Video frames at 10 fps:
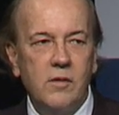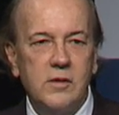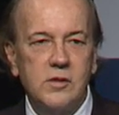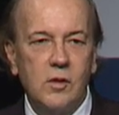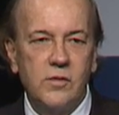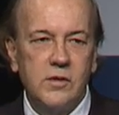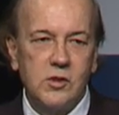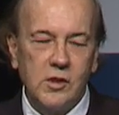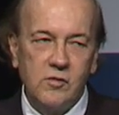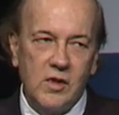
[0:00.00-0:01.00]
so
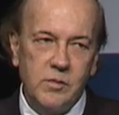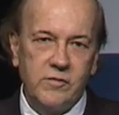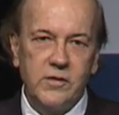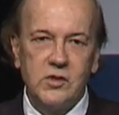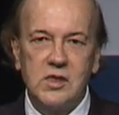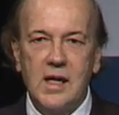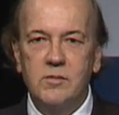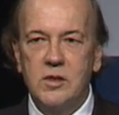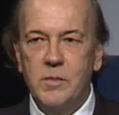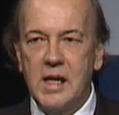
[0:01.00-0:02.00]
Saudi Arabia feels
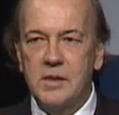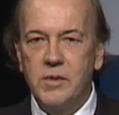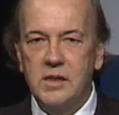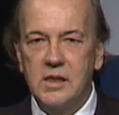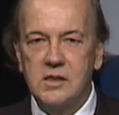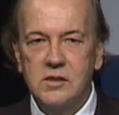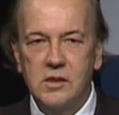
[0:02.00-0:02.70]
stabbed in the back by this.